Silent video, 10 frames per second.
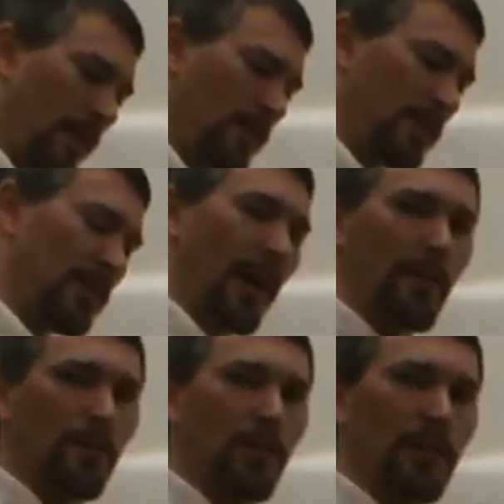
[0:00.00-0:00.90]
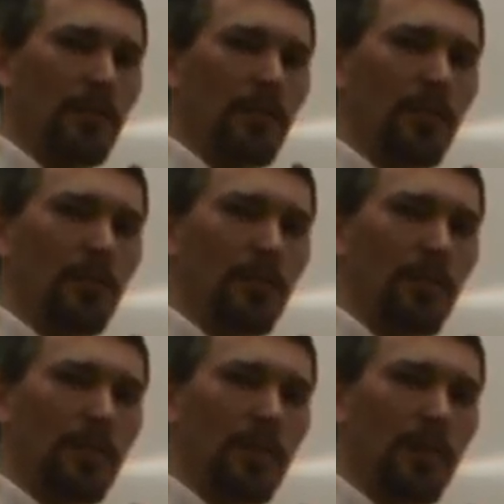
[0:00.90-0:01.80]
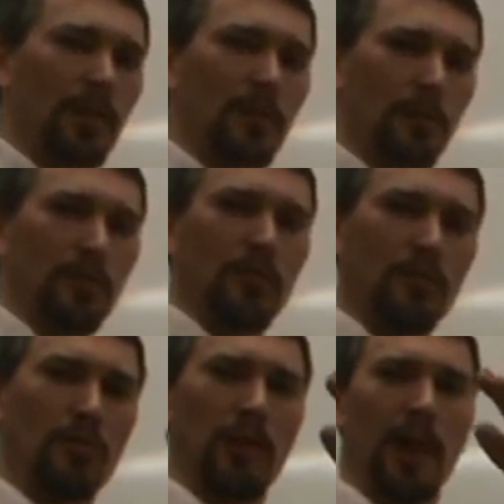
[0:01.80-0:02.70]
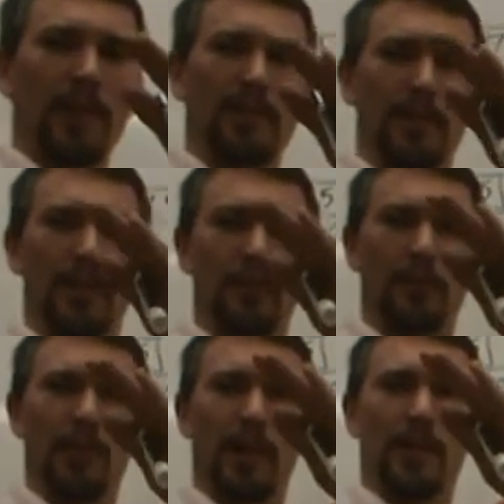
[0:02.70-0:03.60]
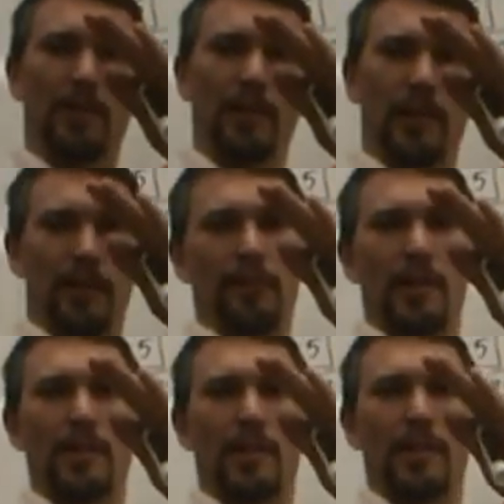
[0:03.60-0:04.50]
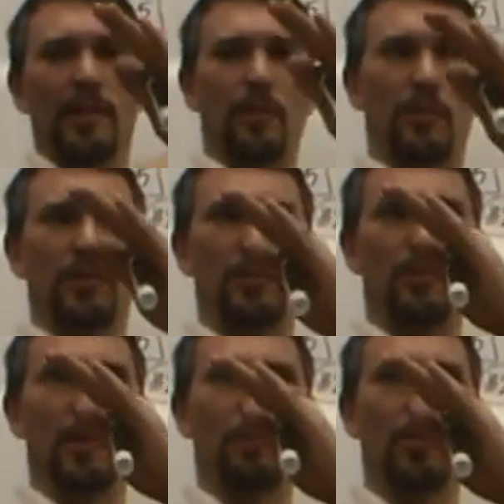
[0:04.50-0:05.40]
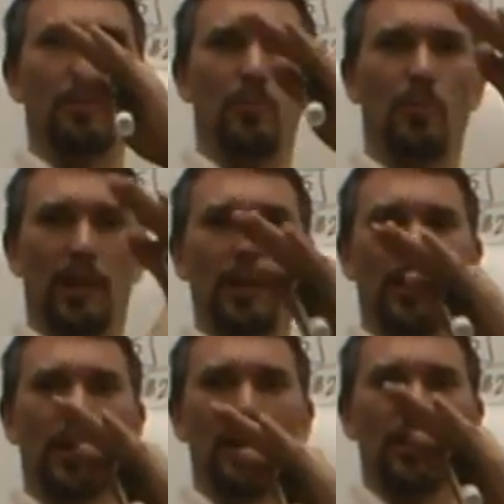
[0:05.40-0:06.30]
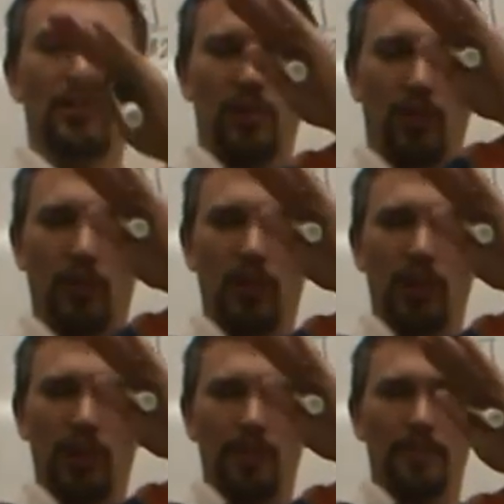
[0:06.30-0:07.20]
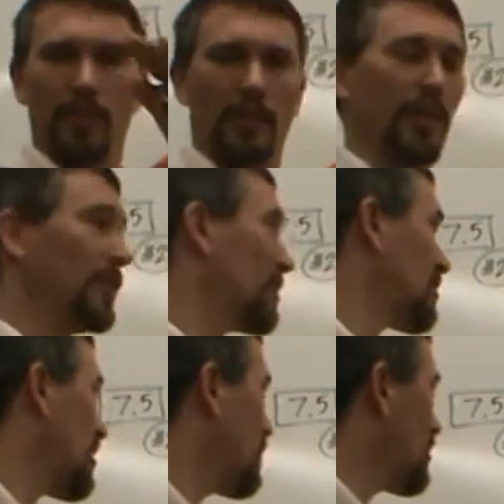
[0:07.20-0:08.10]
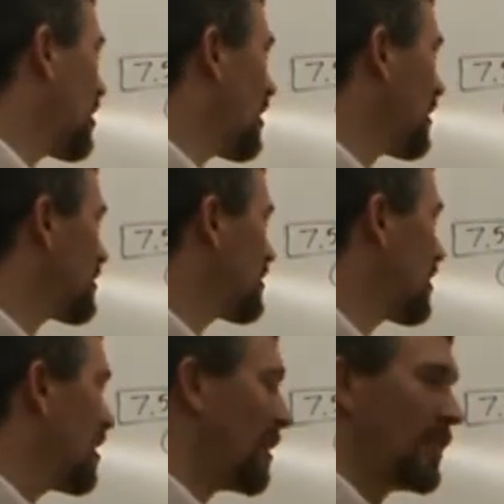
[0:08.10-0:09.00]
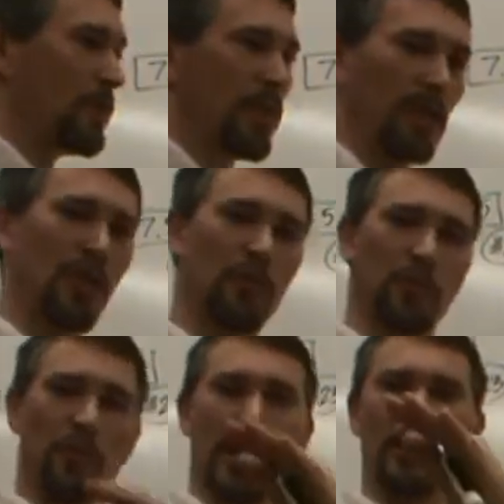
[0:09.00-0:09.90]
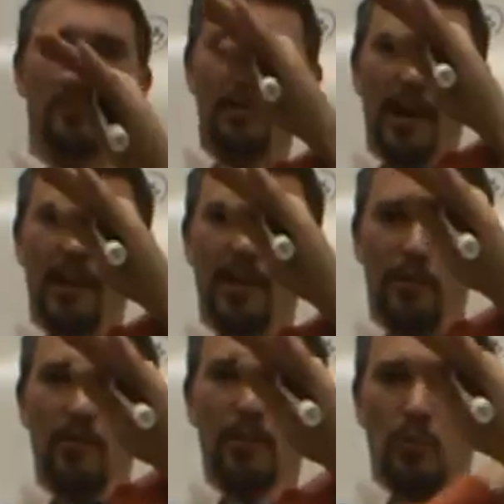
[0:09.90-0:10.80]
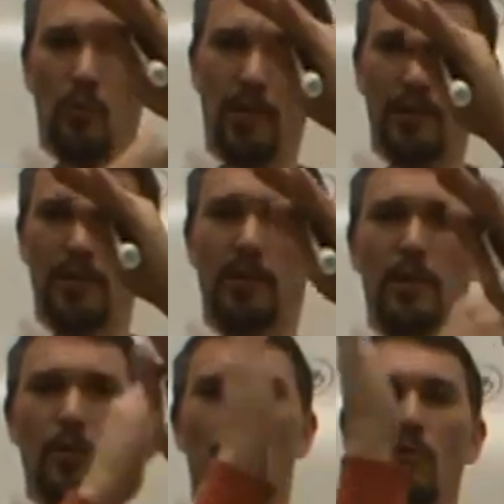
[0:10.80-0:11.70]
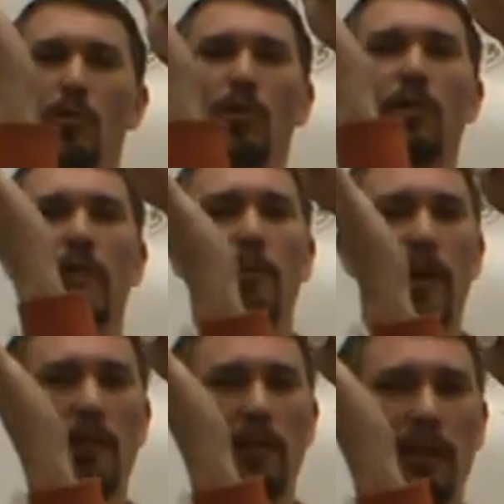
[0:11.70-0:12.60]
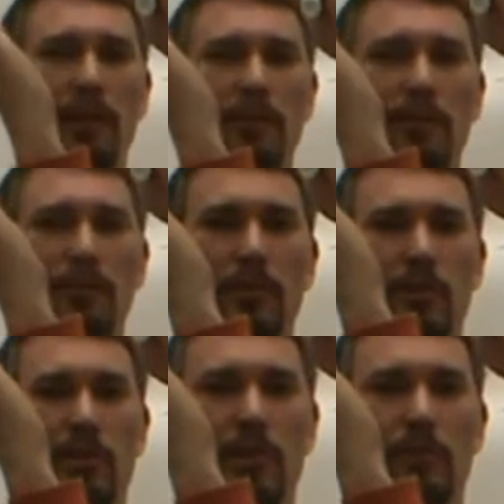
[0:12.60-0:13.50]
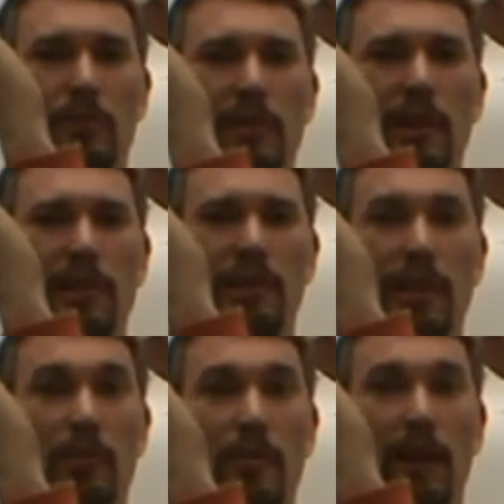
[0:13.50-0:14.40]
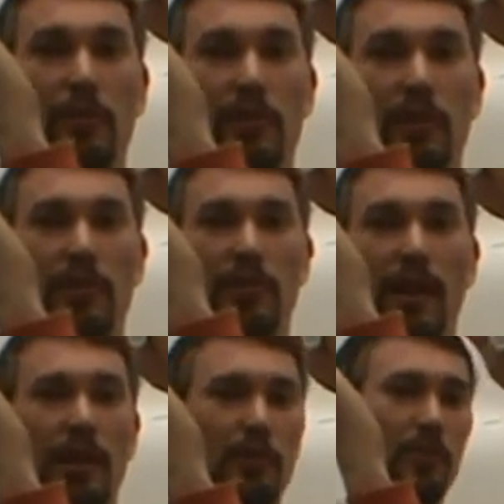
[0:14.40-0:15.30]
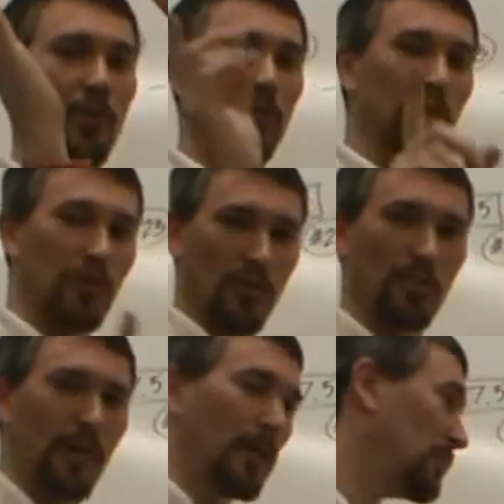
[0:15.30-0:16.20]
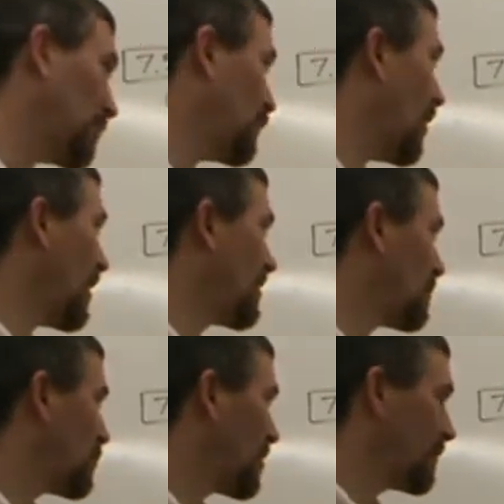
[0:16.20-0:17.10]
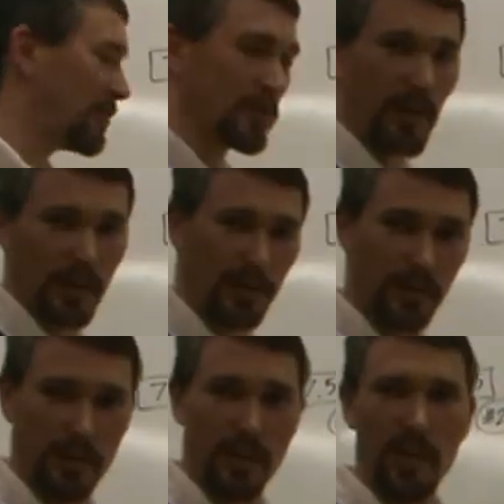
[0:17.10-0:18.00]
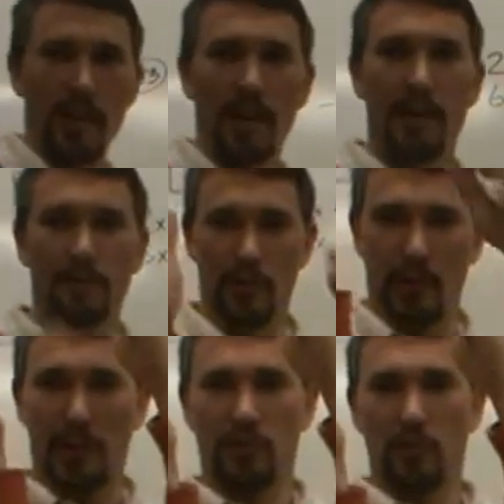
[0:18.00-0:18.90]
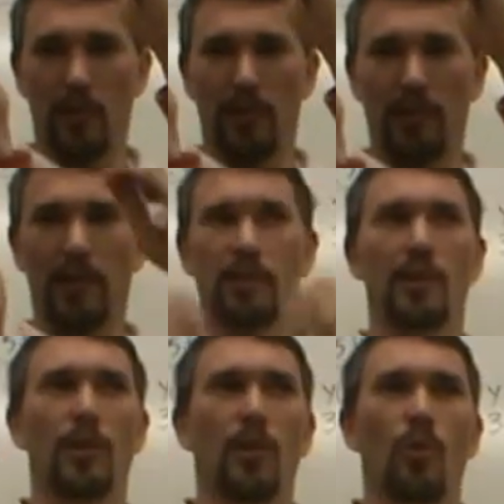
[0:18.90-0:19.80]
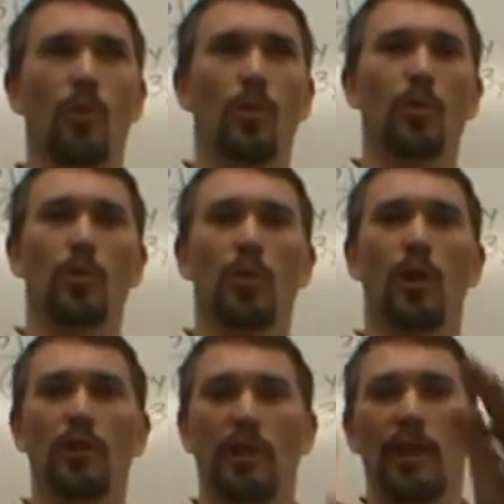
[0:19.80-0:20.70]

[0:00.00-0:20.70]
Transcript: does it have one solution? In other words, do the lines intersect? And if they did, it would just be at one point. So they're giving us a couple lines, and they want to know, do they intersect at one point? Or are they parallel, in which case they would never intersect, so we shouldn't be able to find a point of intersection if the lines are parallel? Or are the